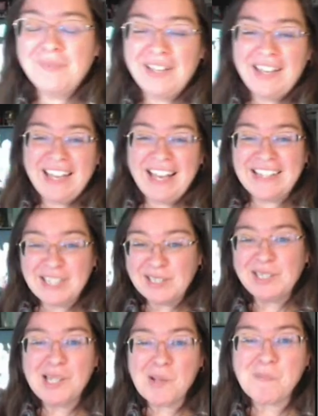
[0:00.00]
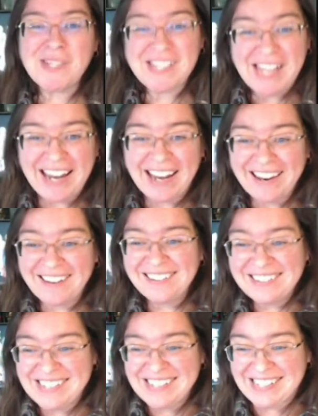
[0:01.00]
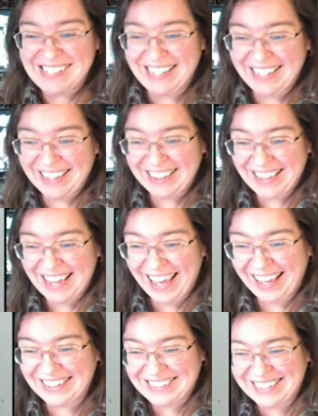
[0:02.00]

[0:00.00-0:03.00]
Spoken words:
it's a little upsetting to see that.